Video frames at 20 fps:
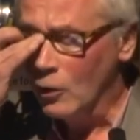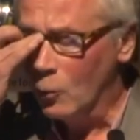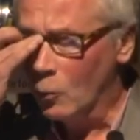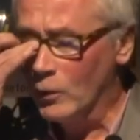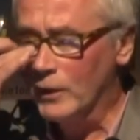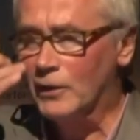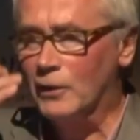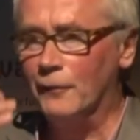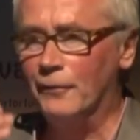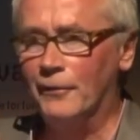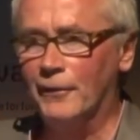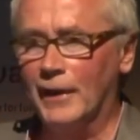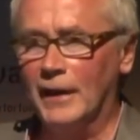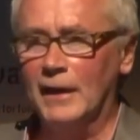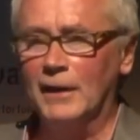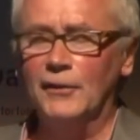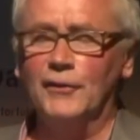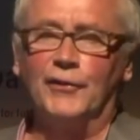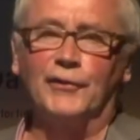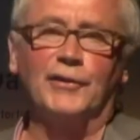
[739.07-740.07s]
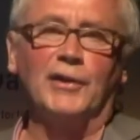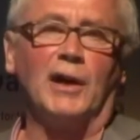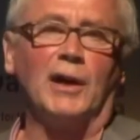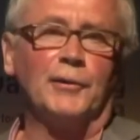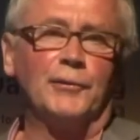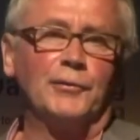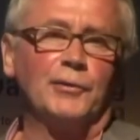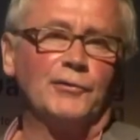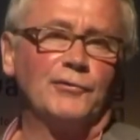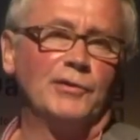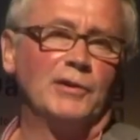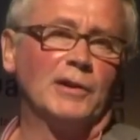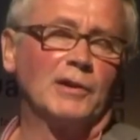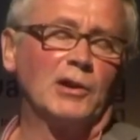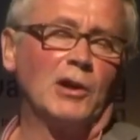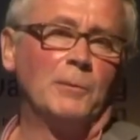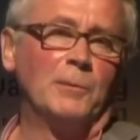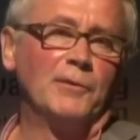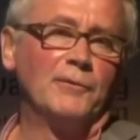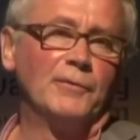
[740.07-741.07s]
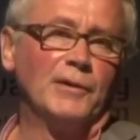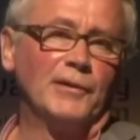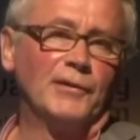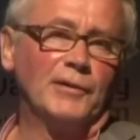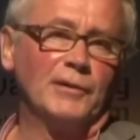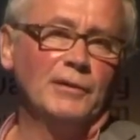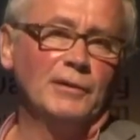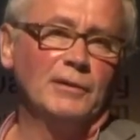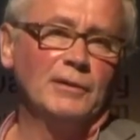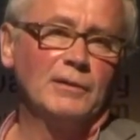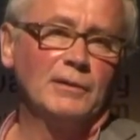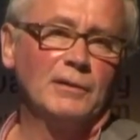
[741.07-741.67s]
We could then start to agree a common vision,